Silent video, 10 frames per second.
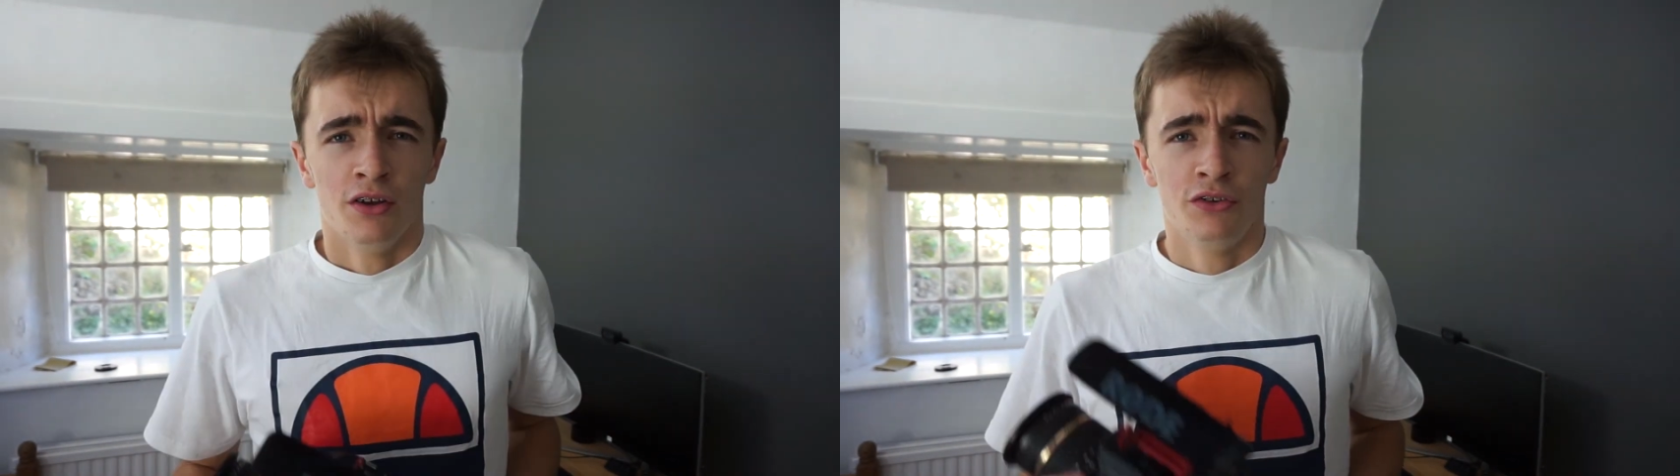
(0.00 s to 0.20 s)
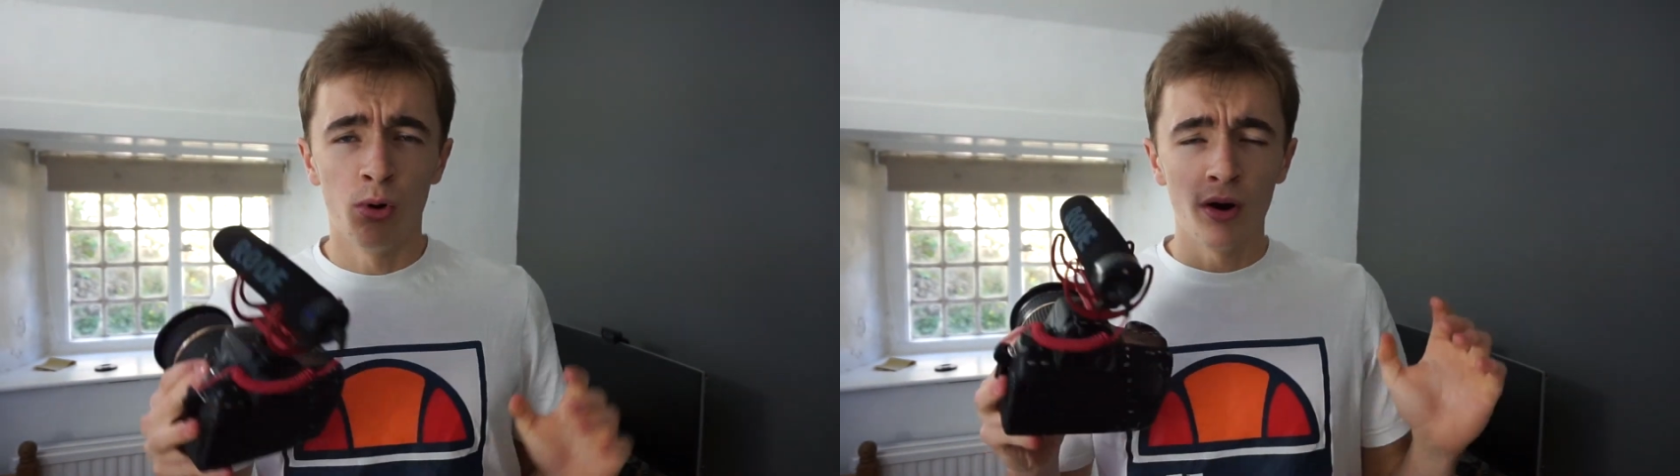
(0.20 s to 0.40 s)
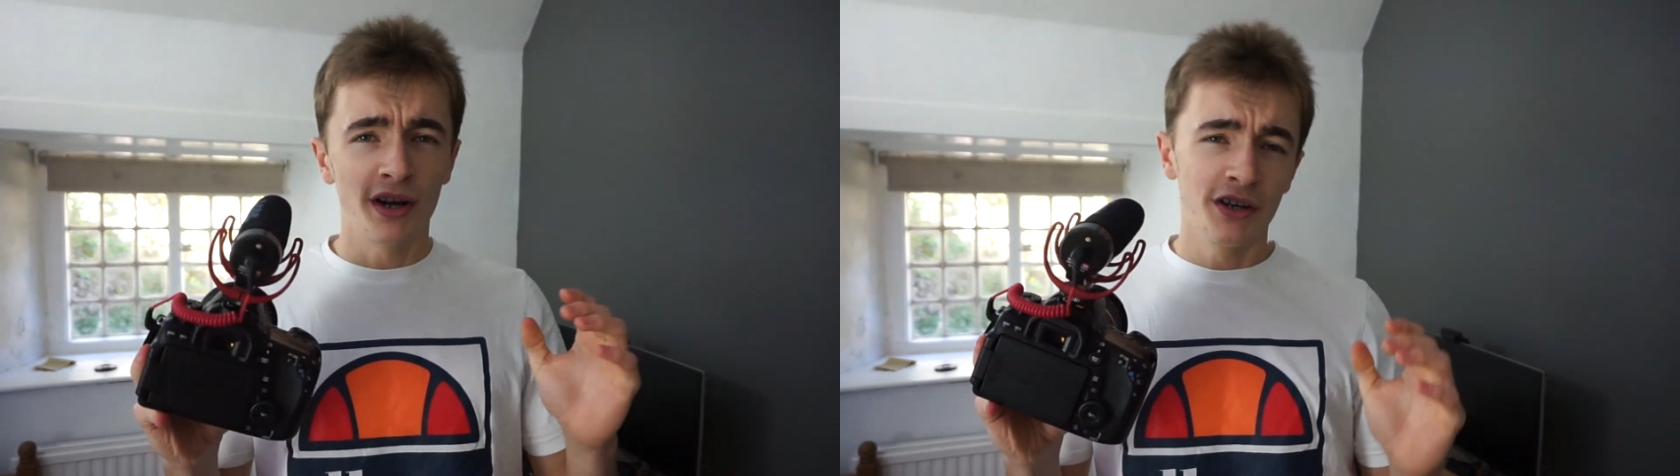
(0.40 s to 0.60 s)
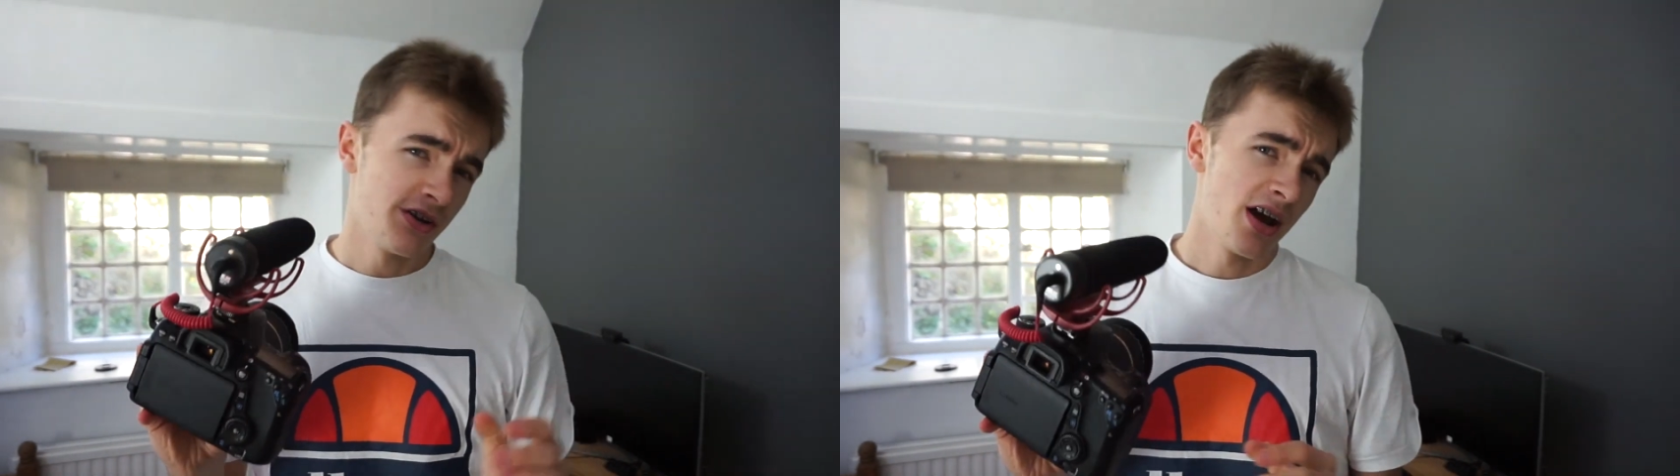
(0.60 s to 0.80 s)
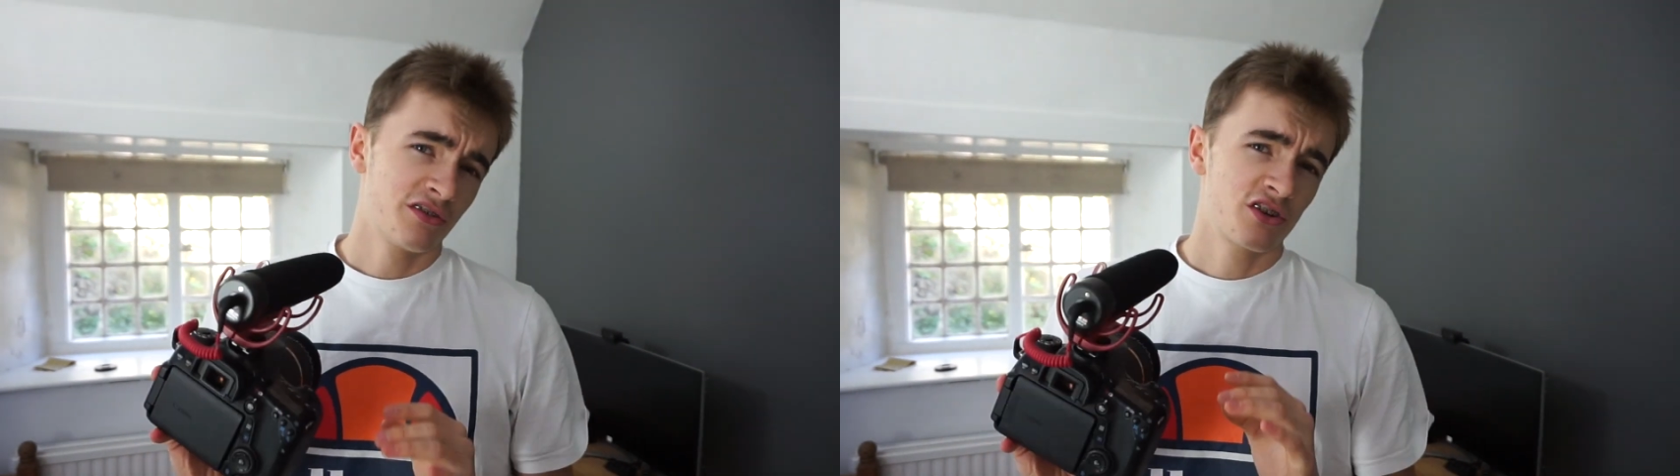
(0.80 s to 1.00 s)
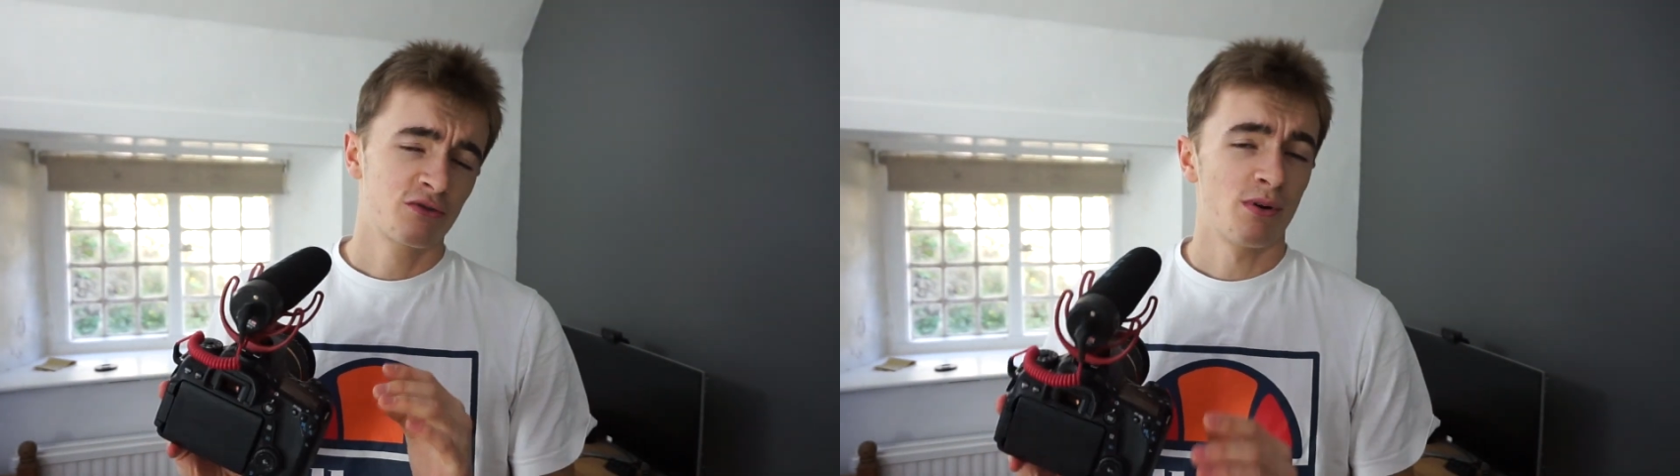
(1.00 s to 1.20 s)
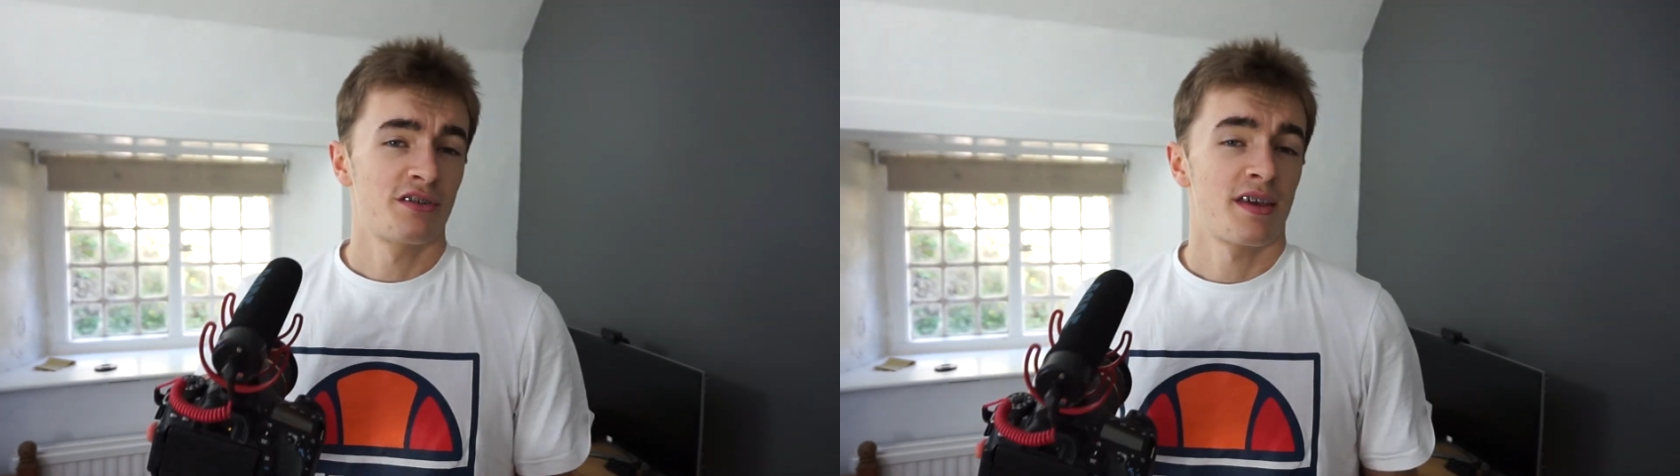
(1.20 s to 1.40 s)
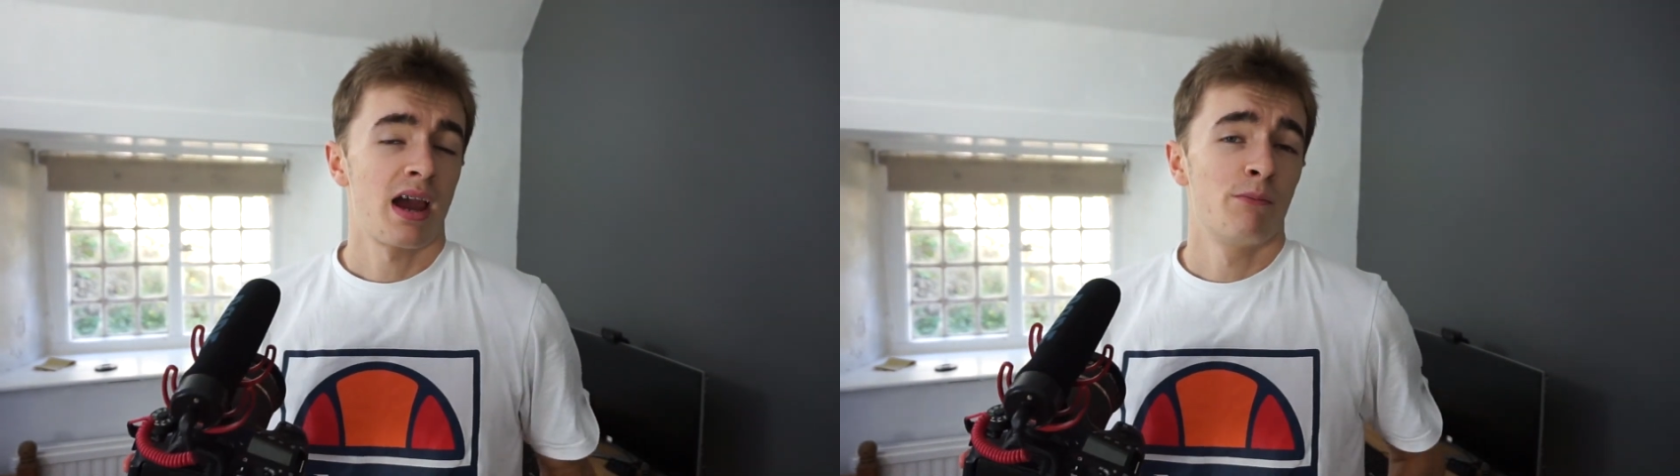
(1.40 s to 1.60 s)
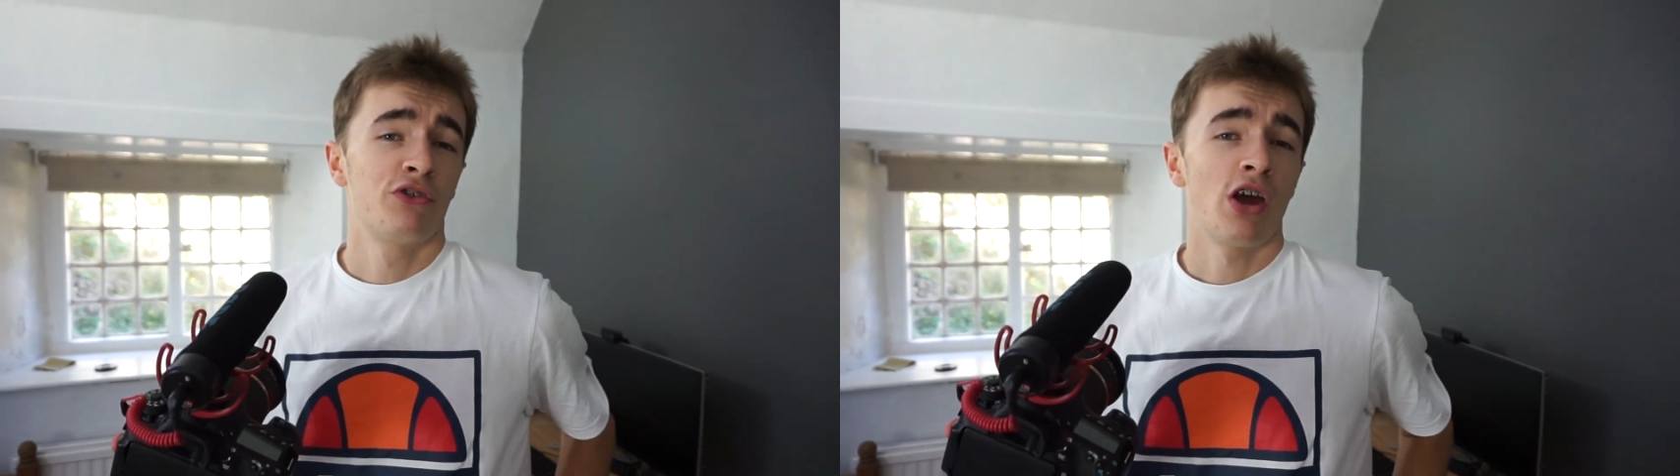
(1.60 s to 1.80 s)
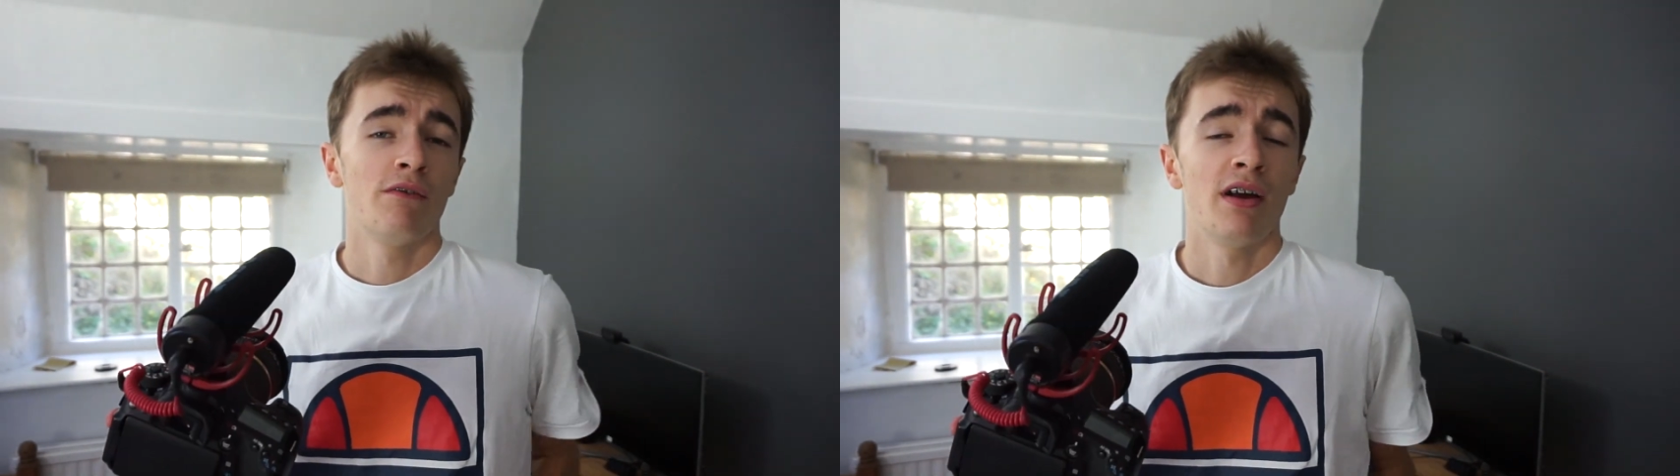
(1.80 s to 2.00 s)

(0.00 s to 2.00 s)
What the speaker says: So what I'm going to do now is just switch the cameras over